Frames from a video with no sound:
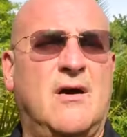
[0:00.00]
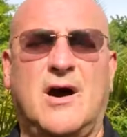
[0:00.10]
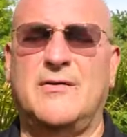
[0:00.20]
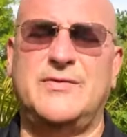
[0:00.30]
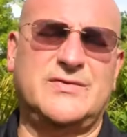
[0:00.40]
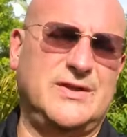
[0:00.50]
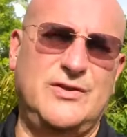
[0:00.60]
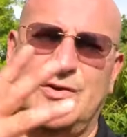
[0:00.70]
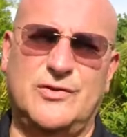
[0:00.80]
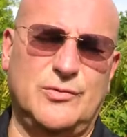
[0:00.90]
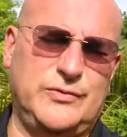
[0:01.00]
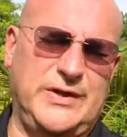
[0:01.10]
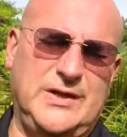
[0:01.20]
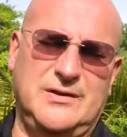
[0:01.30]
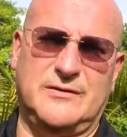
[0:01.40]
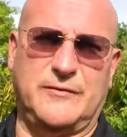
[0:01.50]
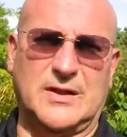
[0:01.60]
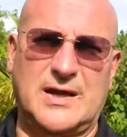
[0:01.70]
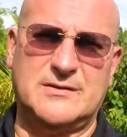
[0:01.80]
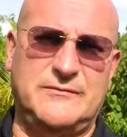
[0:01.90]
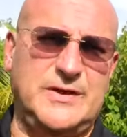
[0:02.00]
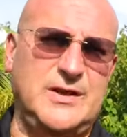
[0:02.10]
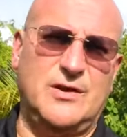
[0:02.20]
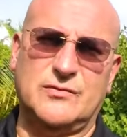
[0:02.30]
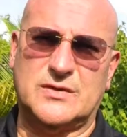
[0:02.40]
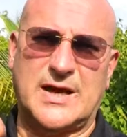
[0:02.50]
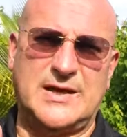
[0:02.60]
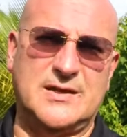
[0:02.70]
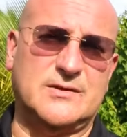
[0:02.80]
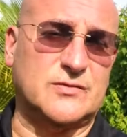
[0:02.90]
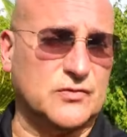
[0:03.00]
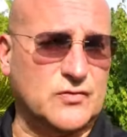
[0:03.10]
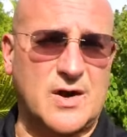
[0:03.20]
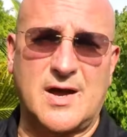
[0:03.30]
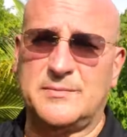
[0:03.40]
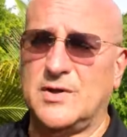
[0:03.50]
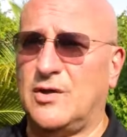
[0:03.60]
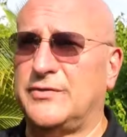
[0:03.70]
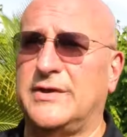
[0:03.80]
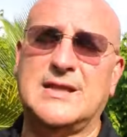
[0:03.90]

Obviously, you know the routine. If you like the videos, like it, subscribe, the whole thing,